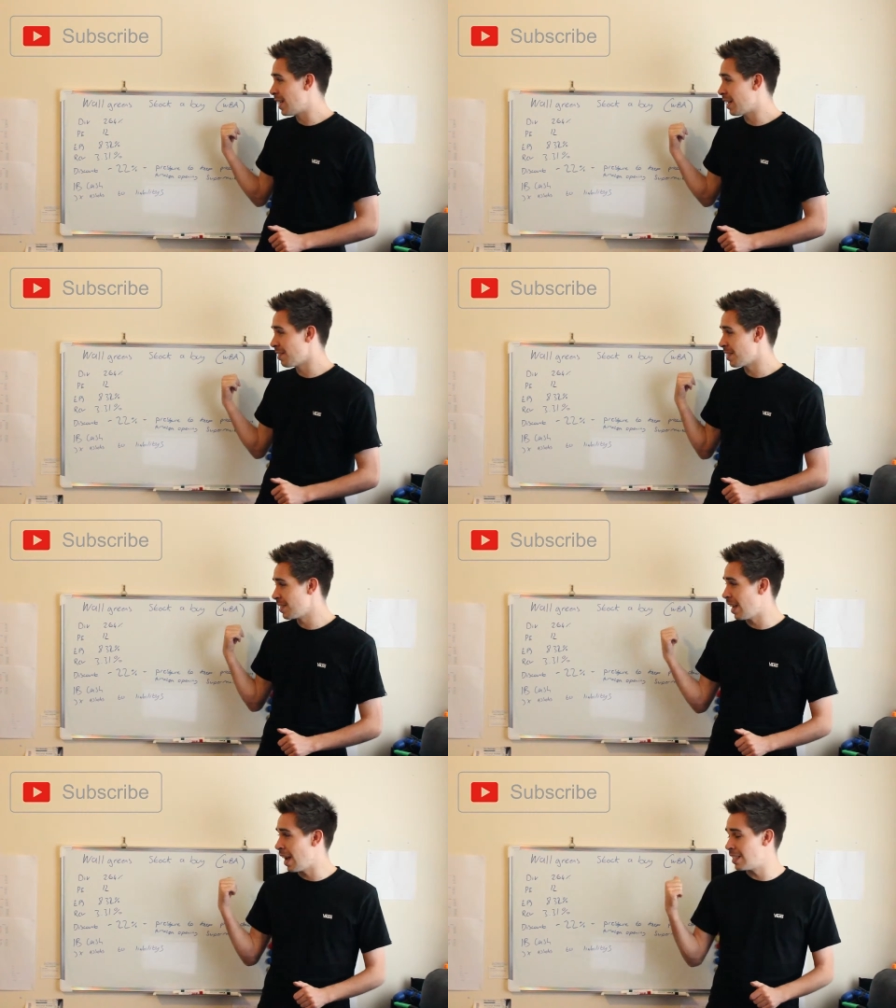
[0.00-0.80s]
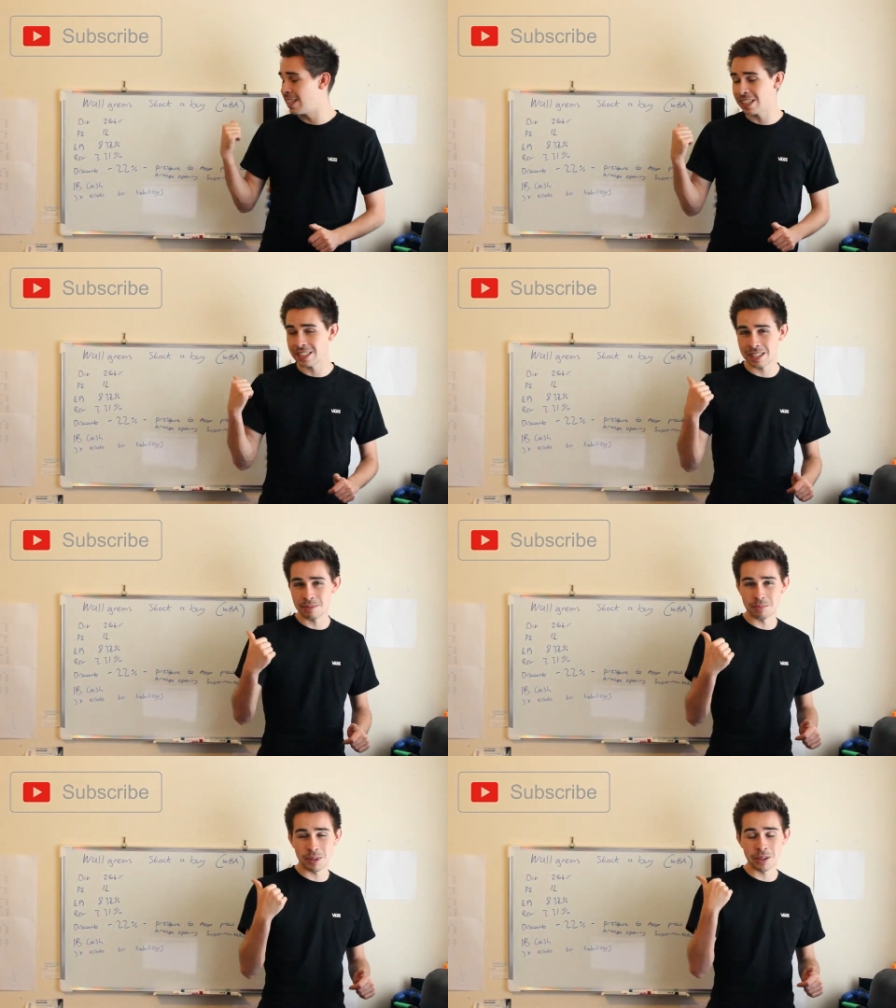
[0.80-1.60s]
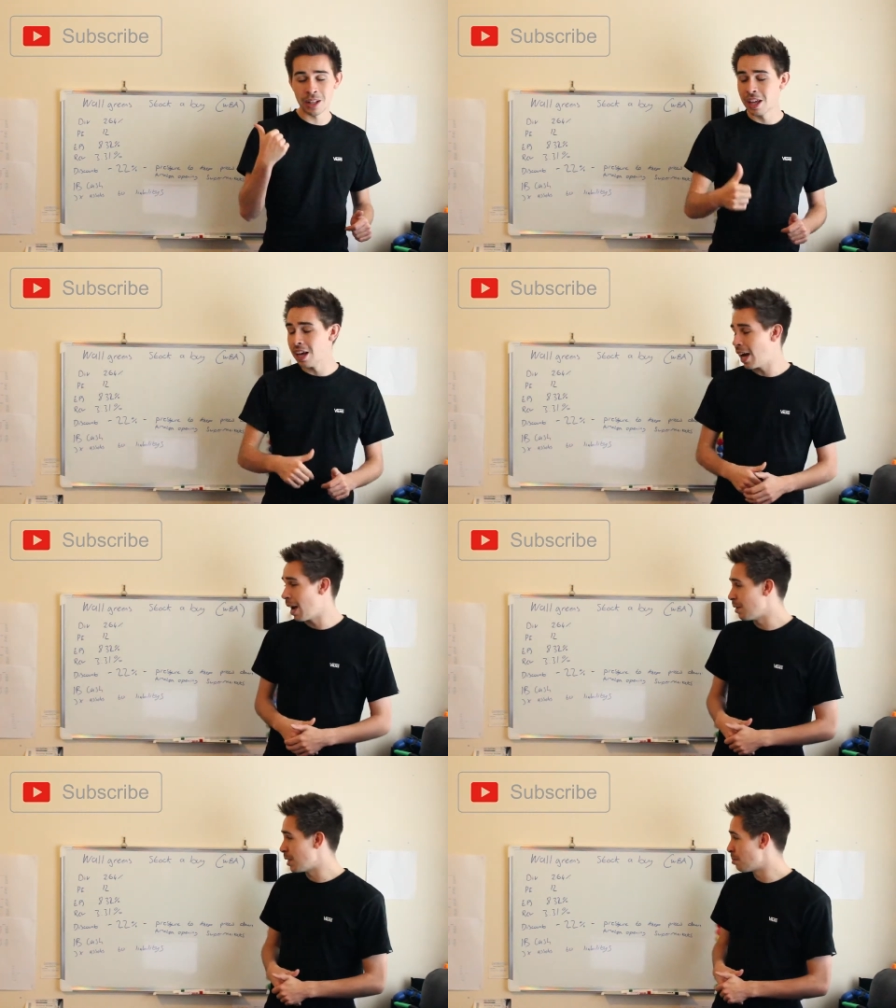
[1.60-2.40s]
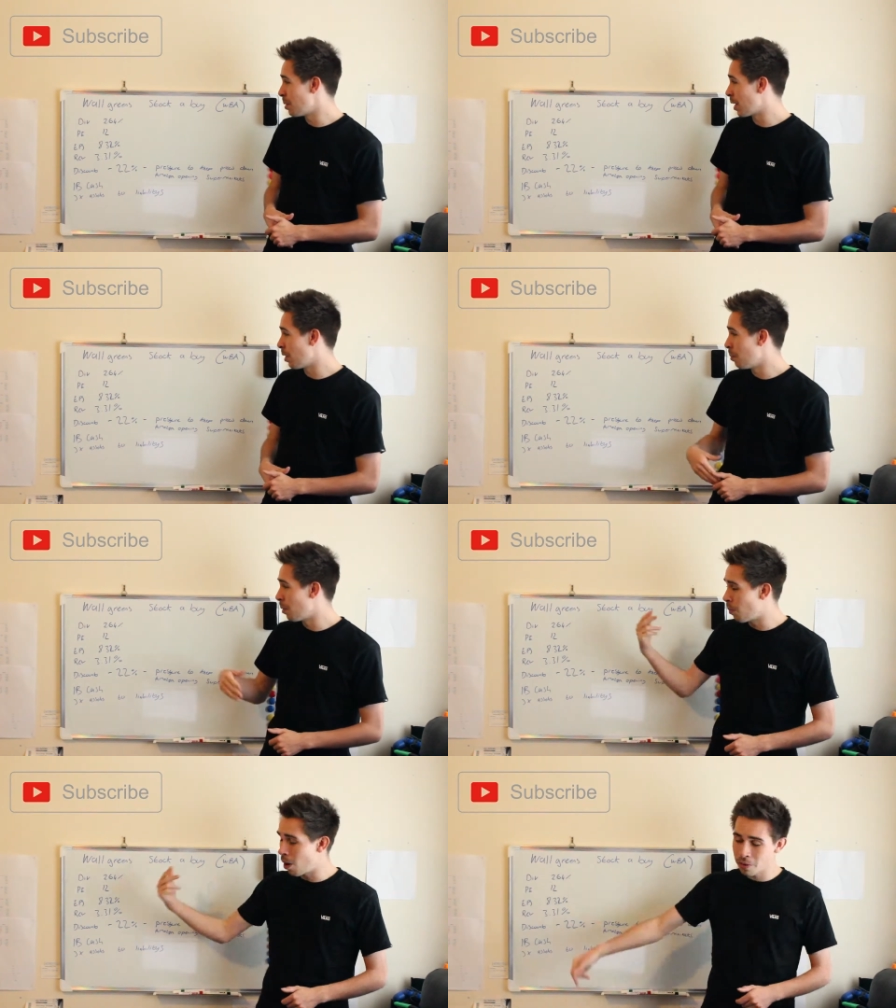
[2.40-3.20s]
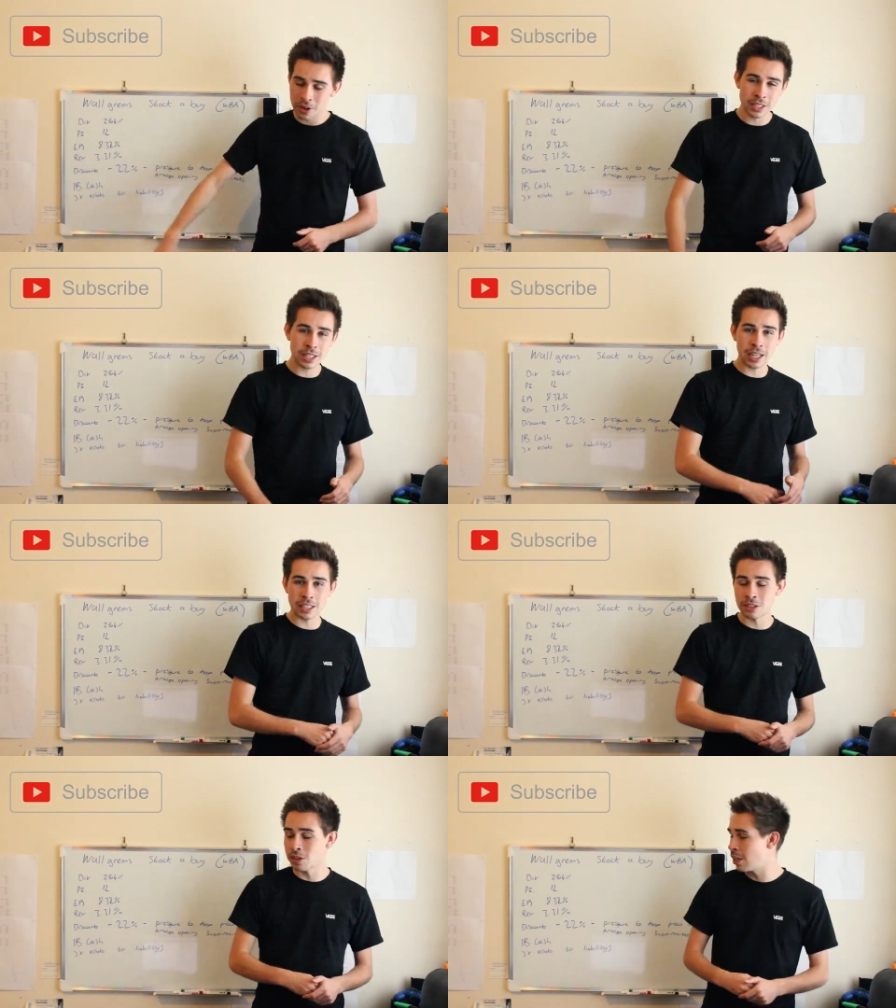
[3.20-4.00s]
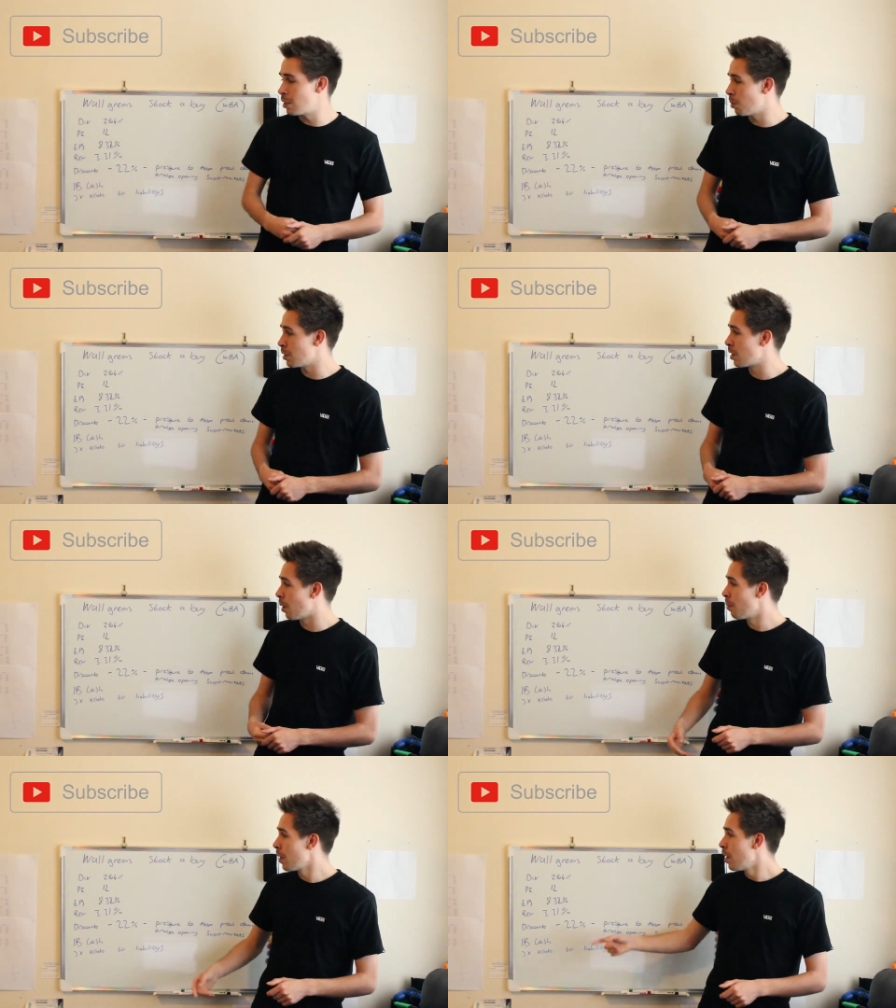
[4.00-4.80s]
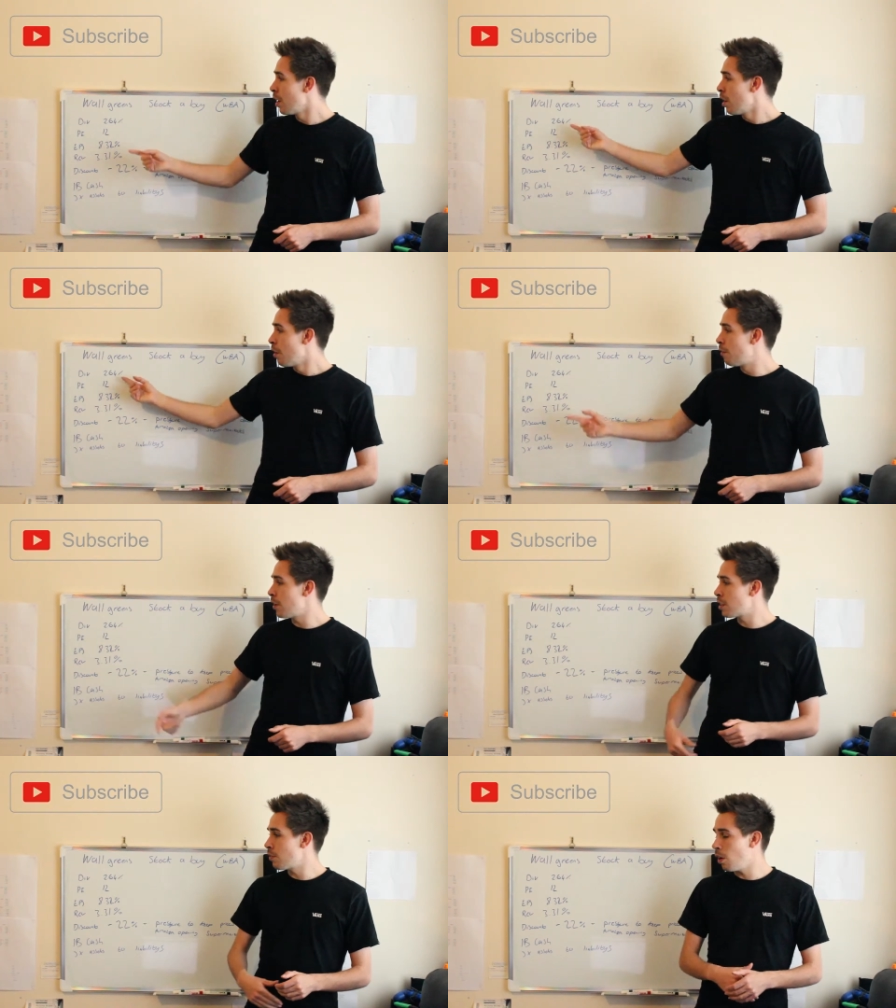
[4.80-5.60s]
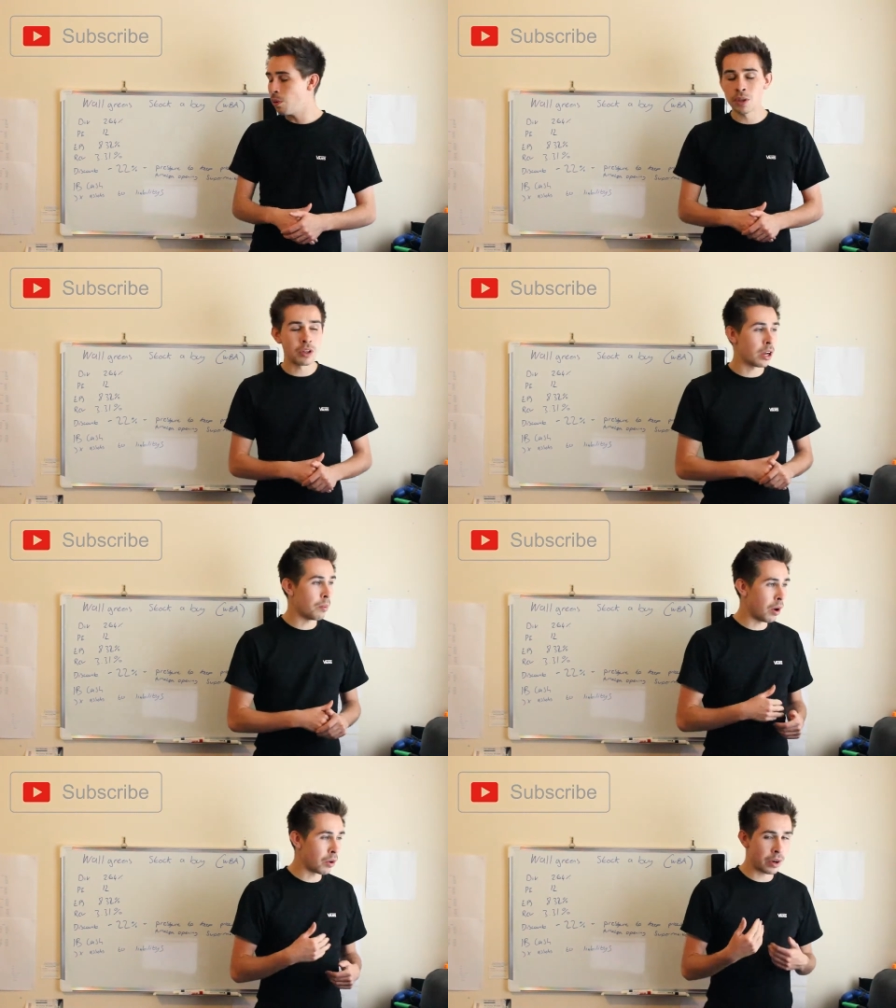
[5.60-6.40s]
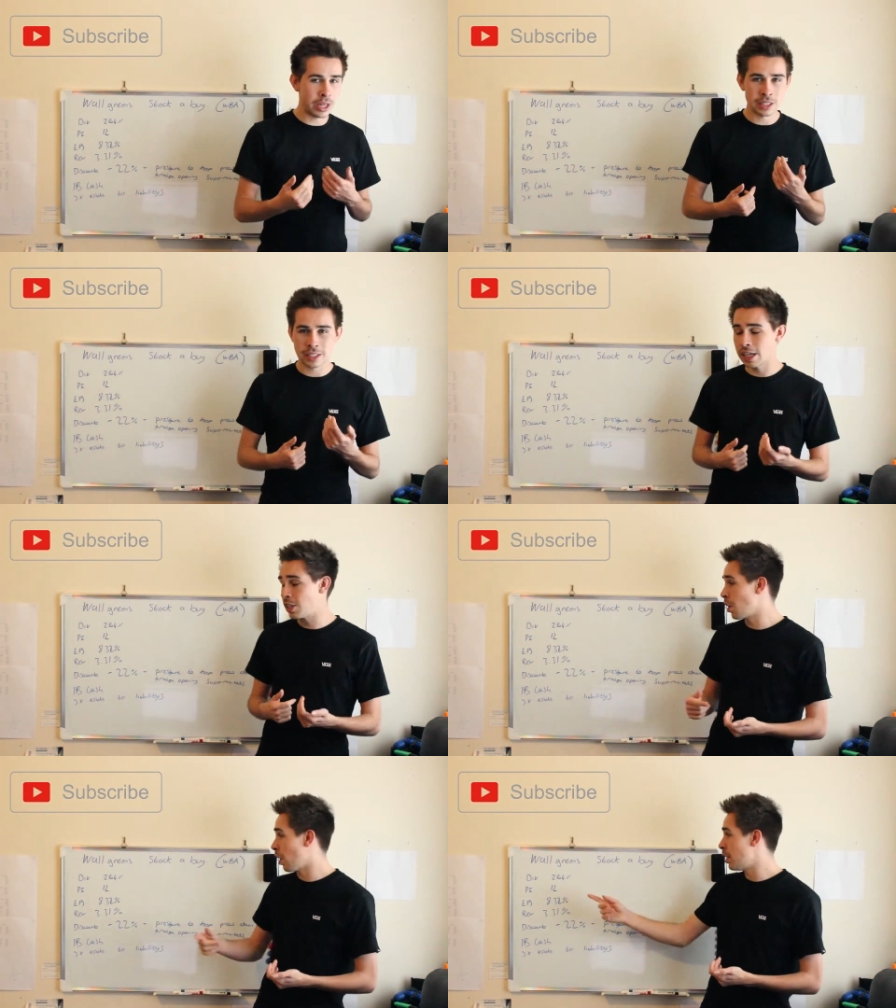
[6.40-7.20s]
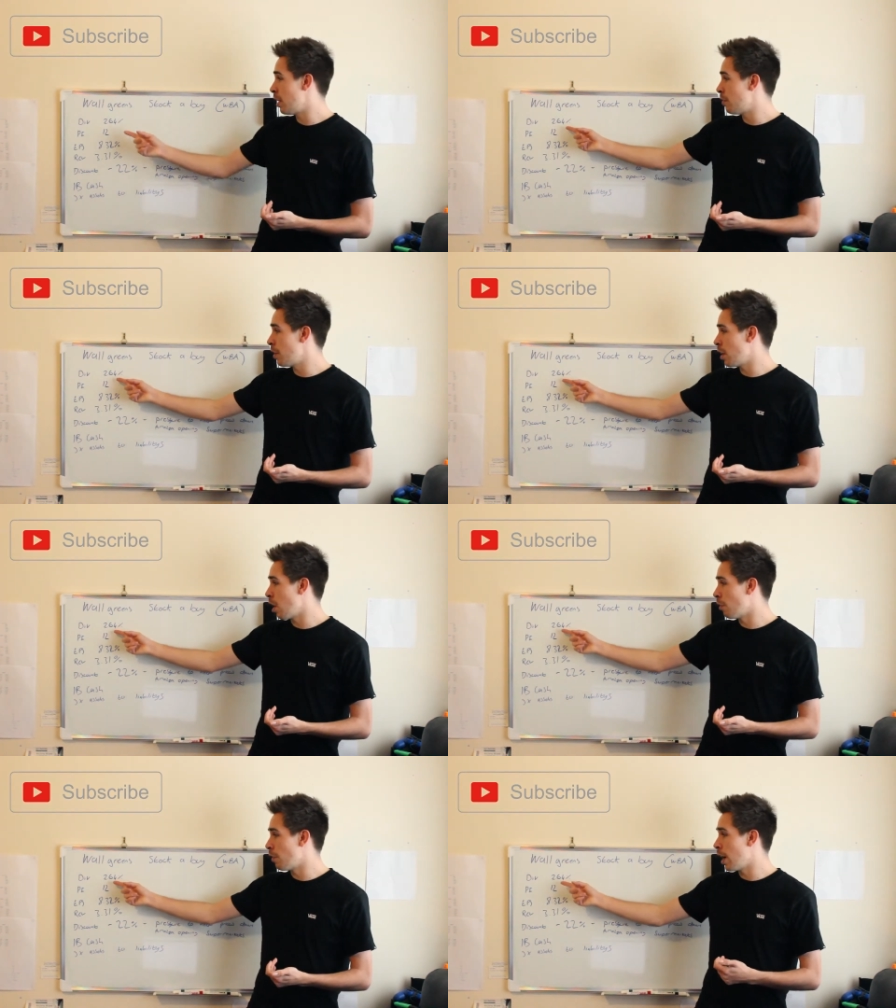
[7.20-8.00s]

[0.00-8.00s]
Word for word: ticker, uh, ticker symbol, uh, which is pretty cool. But Walgreens, that get stuck into it. So First of all, we're looking at Walgreens. It's actually got a dividend of a,